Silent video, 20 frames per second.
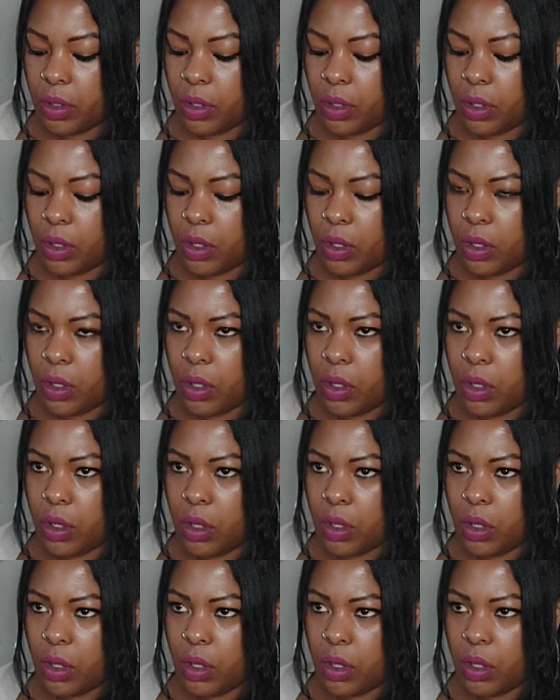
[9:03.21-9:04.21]

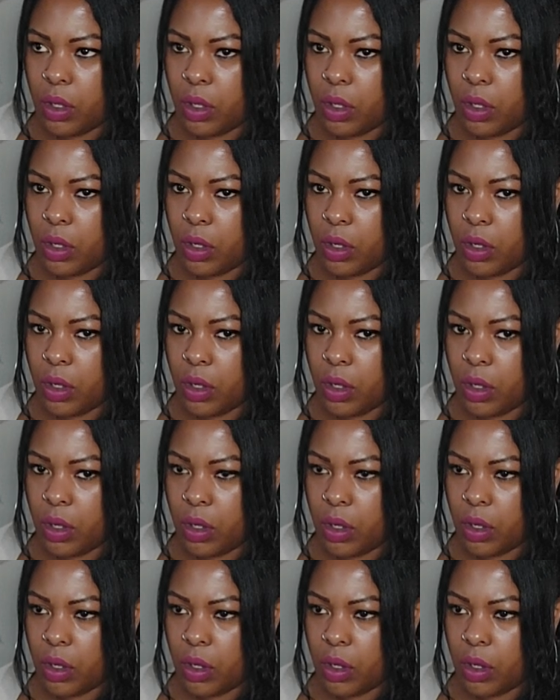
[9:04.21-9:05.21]

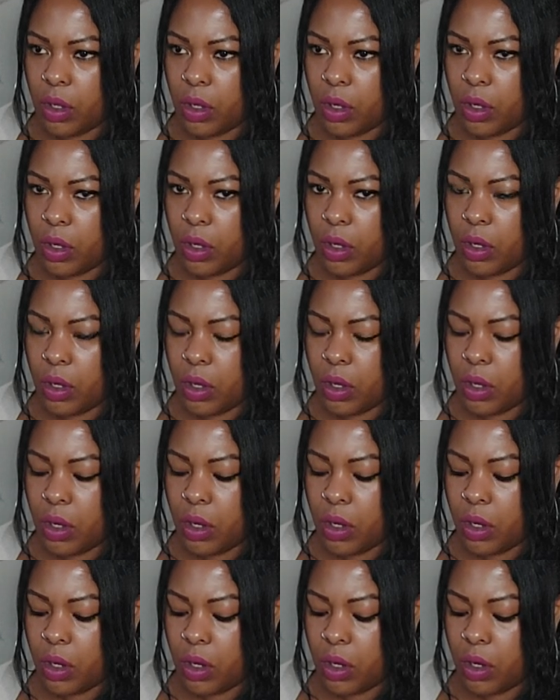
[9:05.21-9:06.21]

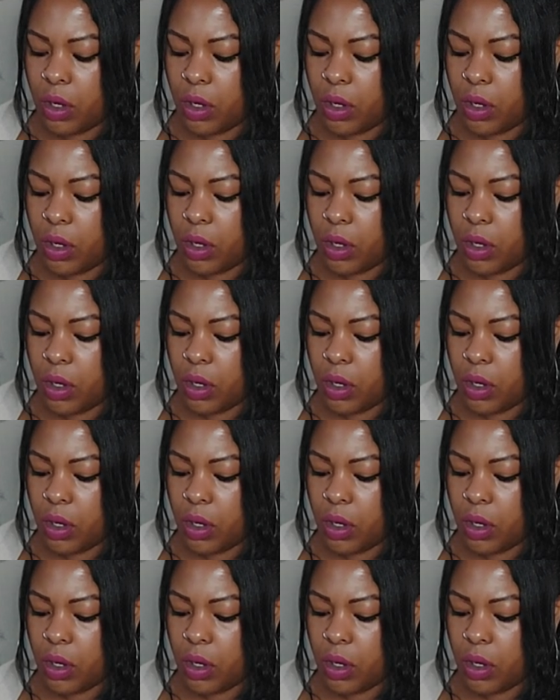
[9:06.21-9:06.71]
(silence)